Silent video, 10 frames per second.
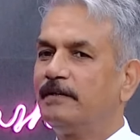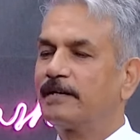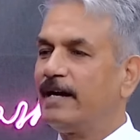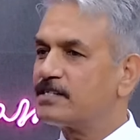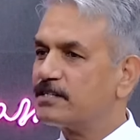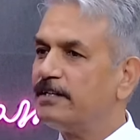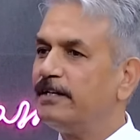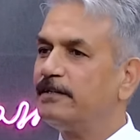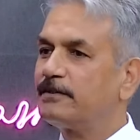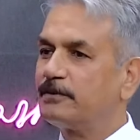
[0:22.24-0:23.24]

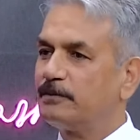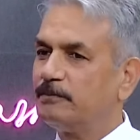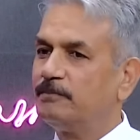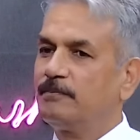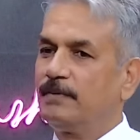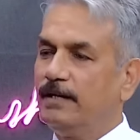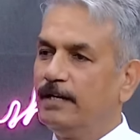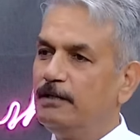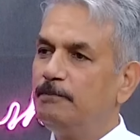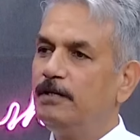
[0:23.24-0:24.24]
castigate
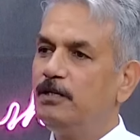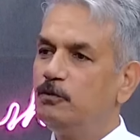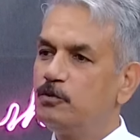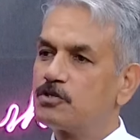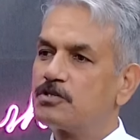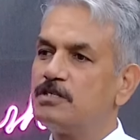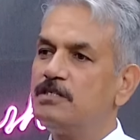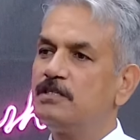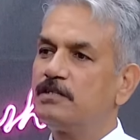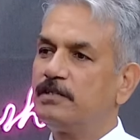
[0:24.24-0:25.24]
anybody who's
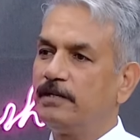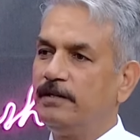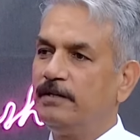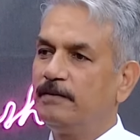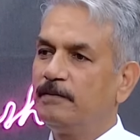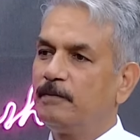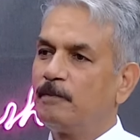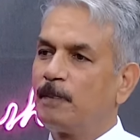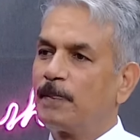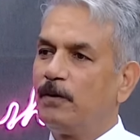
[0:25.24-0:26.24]
seen the terrain
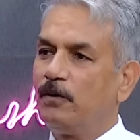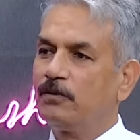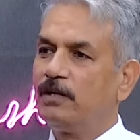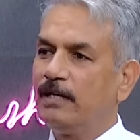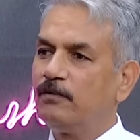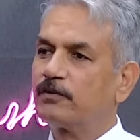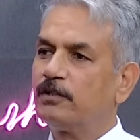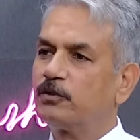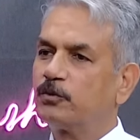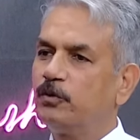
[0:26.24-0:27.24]
on the line of
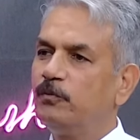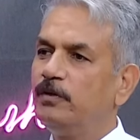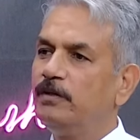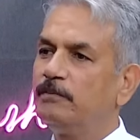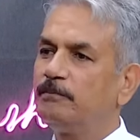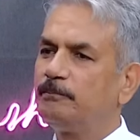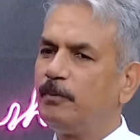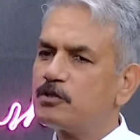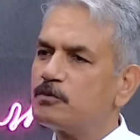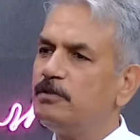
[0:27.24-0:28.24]
control will
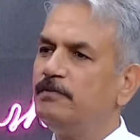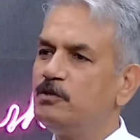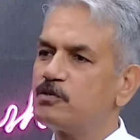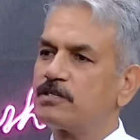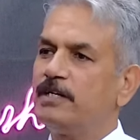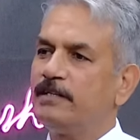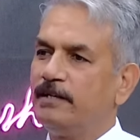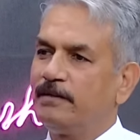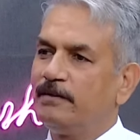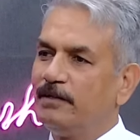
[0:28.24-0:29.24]
possibly, when you stay
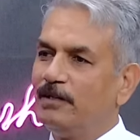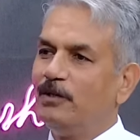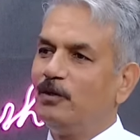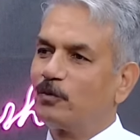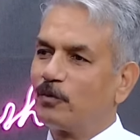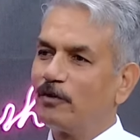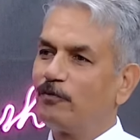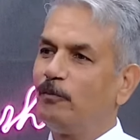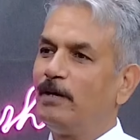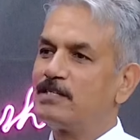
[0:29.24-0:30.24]
there
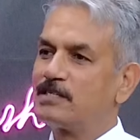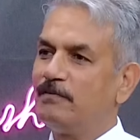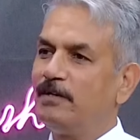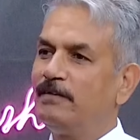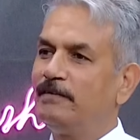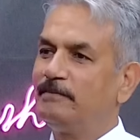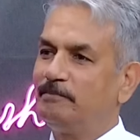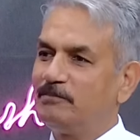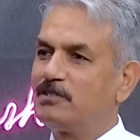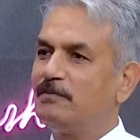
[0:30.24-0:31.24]
24/7,
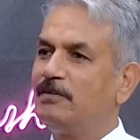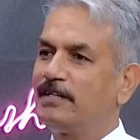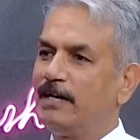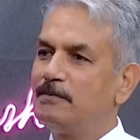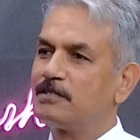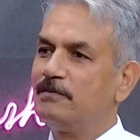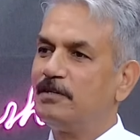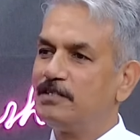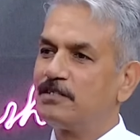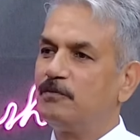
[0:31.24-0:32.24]
7 times, 7
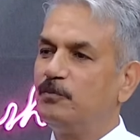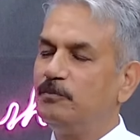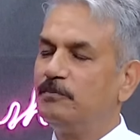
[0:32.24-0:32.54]
days in a